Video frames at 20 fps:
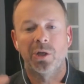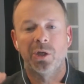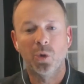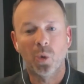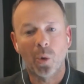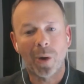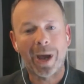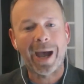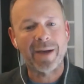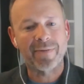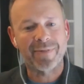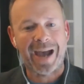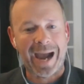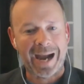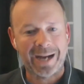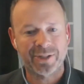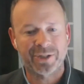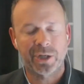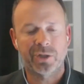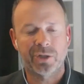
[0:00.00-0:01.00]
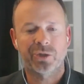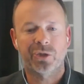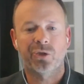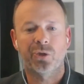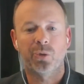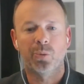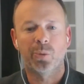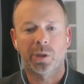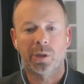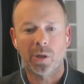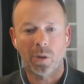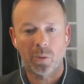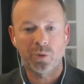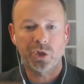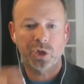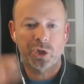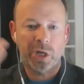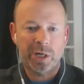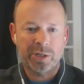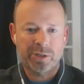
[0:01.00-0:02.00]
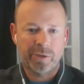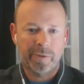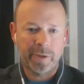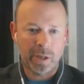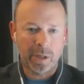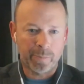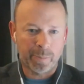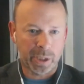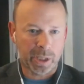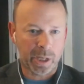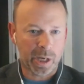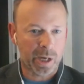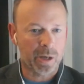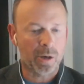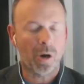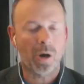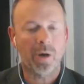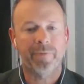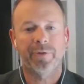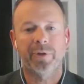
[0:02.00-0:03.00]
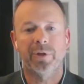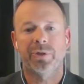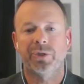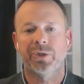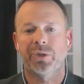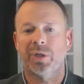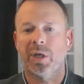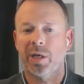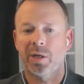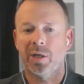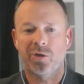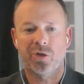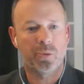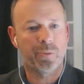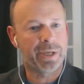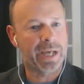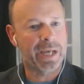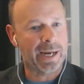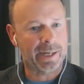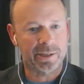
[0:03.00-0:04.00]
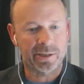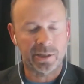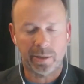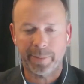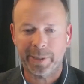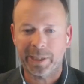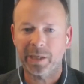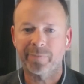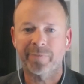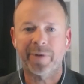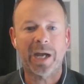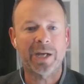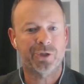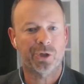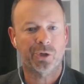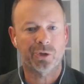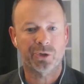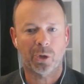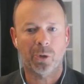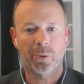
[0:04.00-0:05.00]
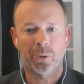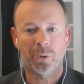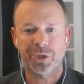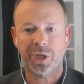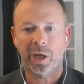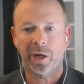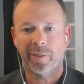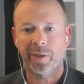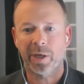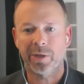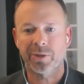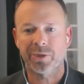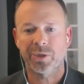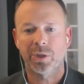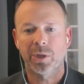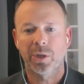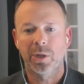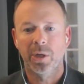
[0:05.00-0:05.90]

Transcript: You'll have access to a coach and to the MBA office and to the academic advisors, all those kind of things.